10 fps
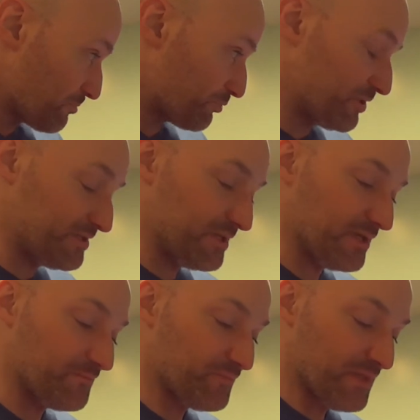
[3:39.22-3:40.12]

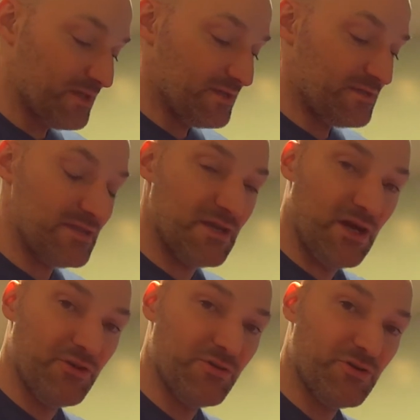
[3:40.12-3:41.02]
printing, the
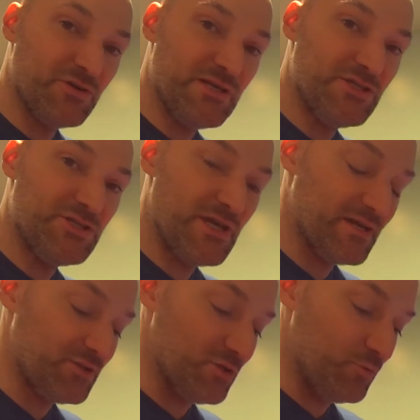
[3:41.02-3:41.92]
other
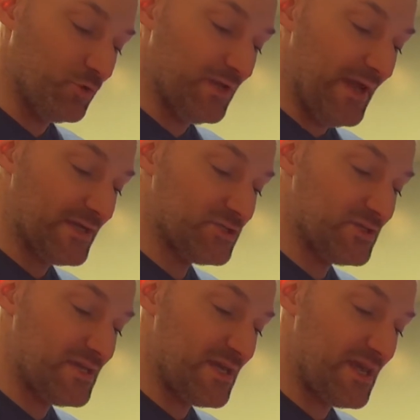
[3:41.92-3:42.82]
injector will
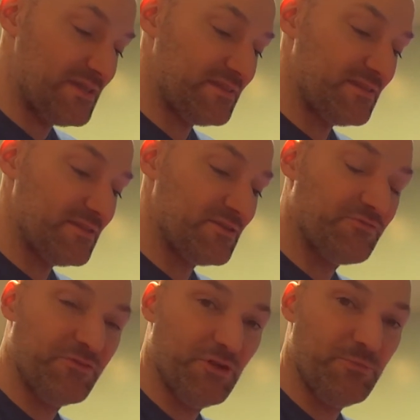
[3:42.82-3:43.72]
actually hit the
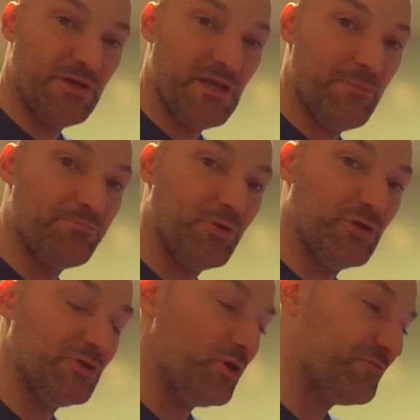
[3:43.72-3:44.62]
filament and
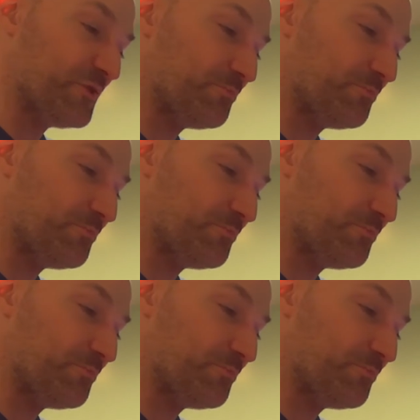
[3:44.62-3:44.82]
pull it off the